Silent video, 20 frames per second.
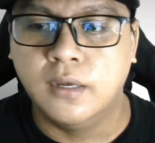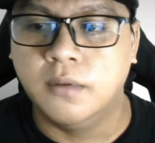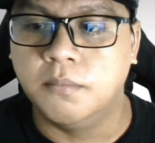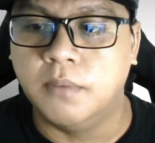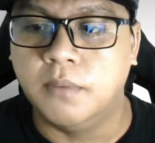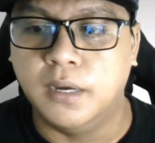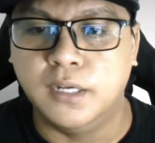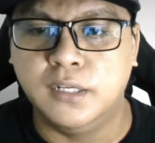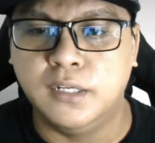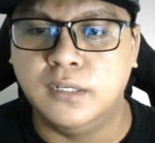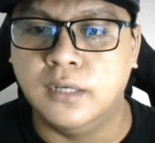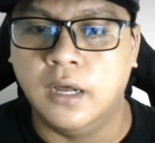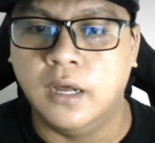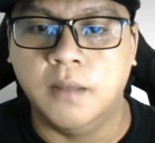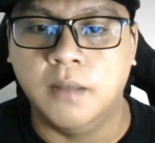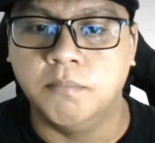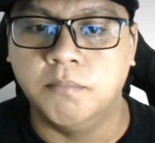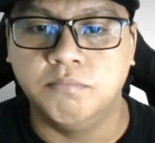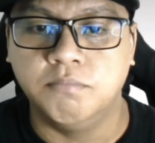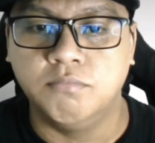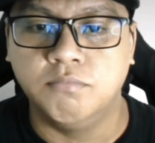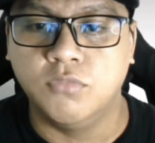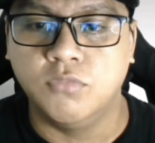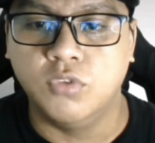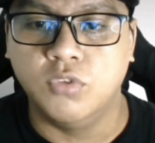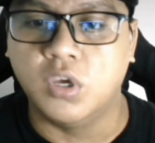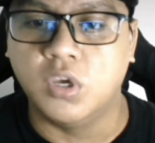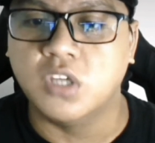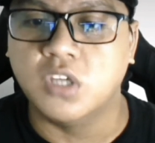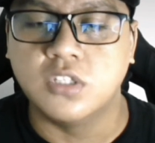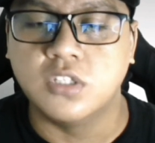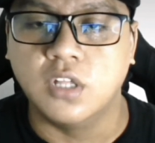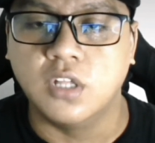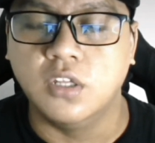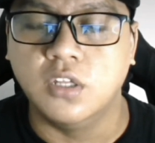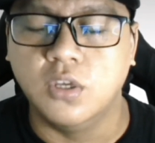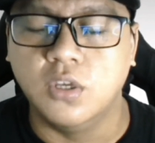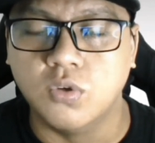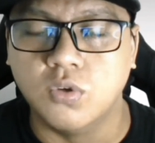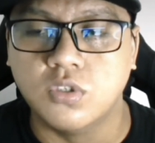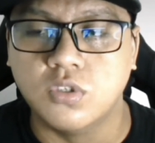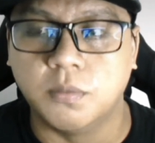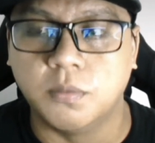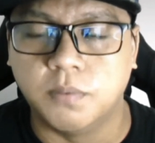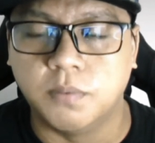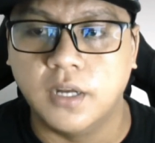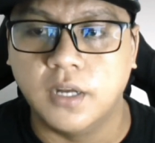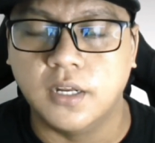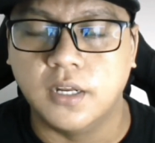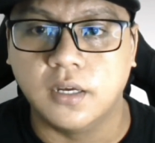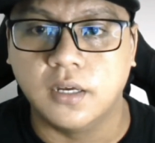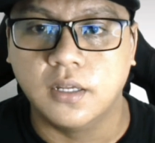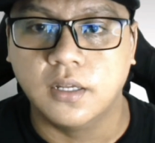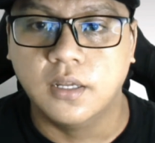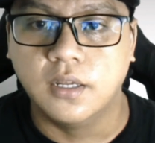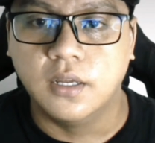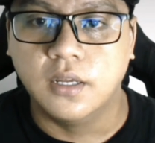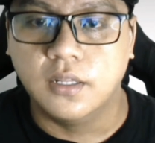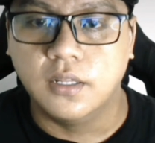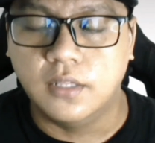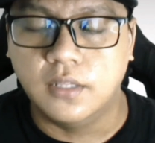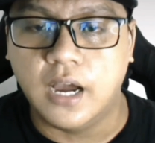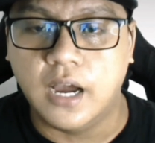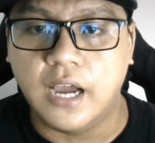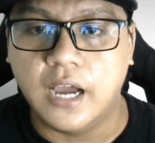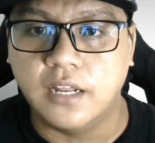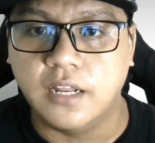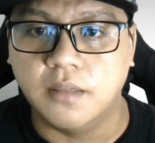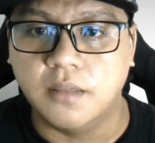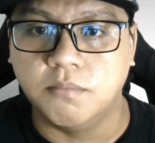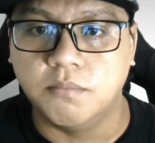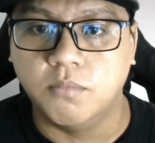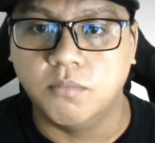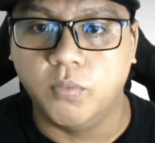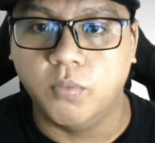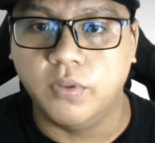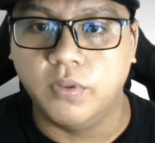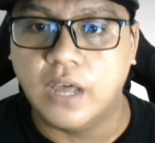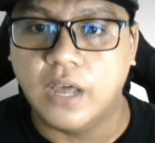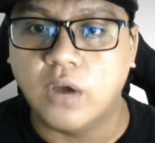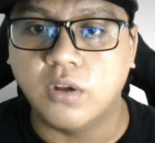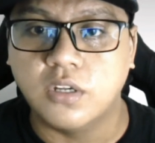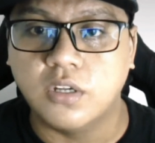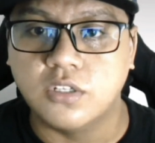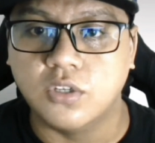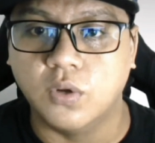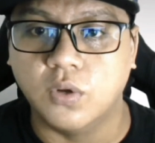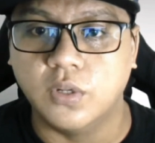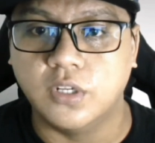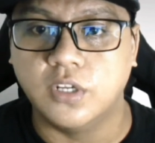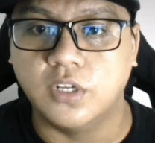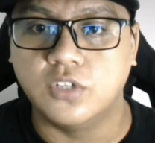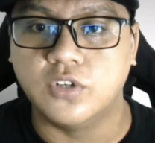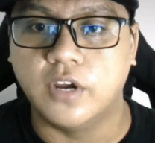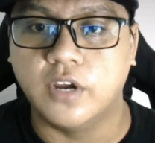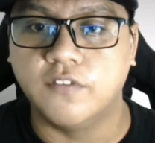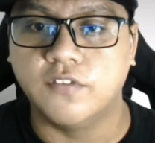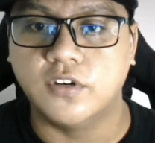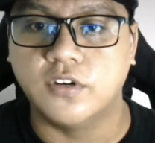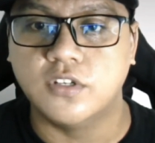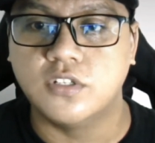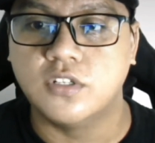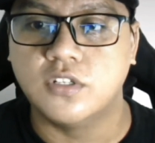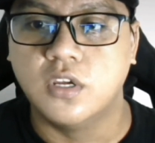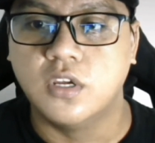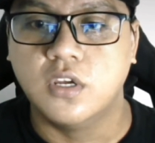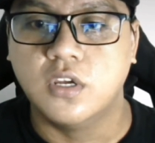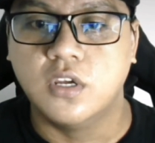but you can still use the product, the item, without installing the drivers.